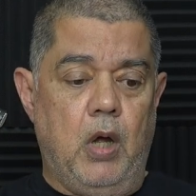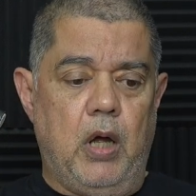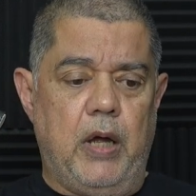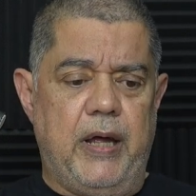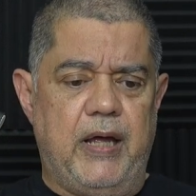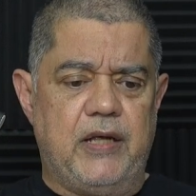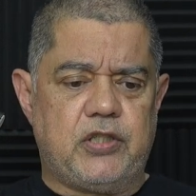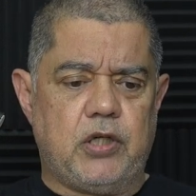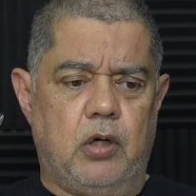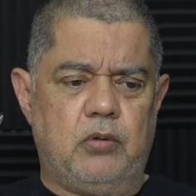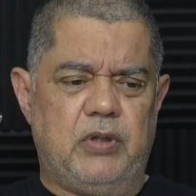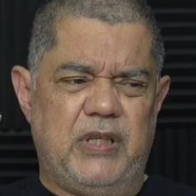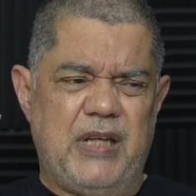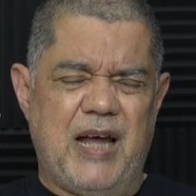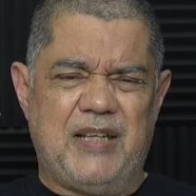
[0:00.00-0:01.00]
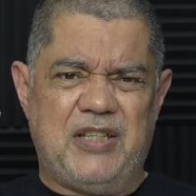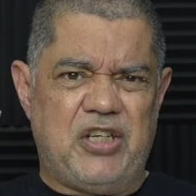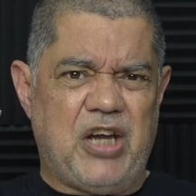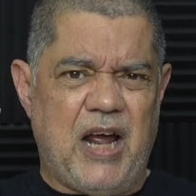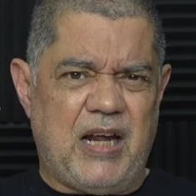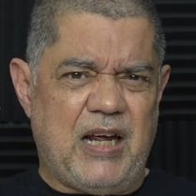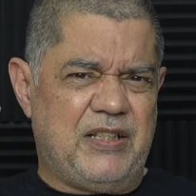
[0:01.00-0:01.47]
Uh, so yeah,
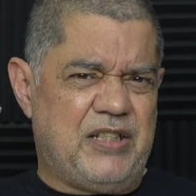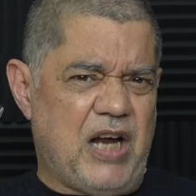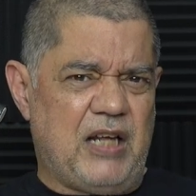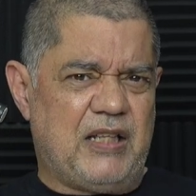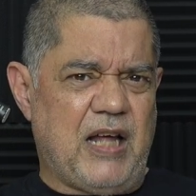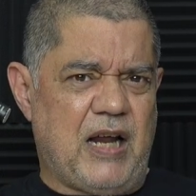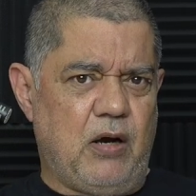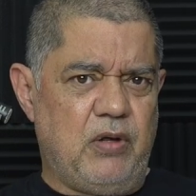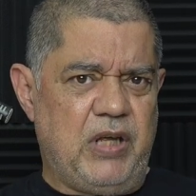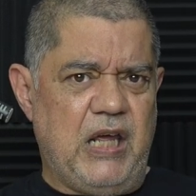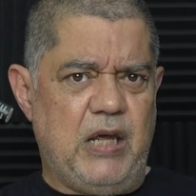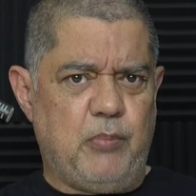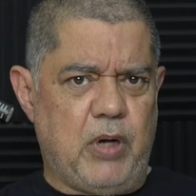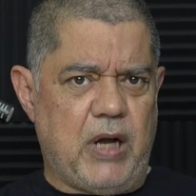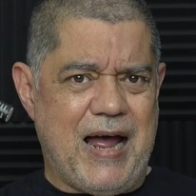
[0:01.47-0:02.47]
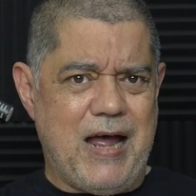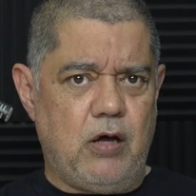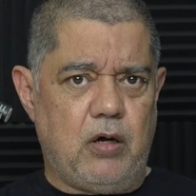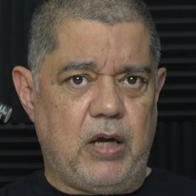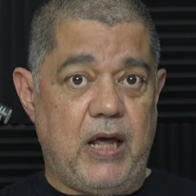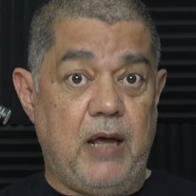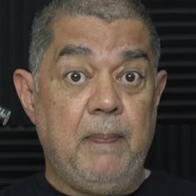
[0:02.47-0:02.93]
check check that out and keep an eye
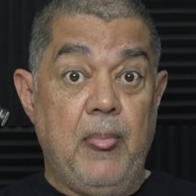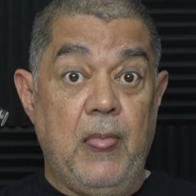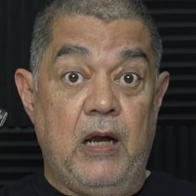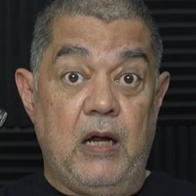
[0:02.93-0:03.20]
on it,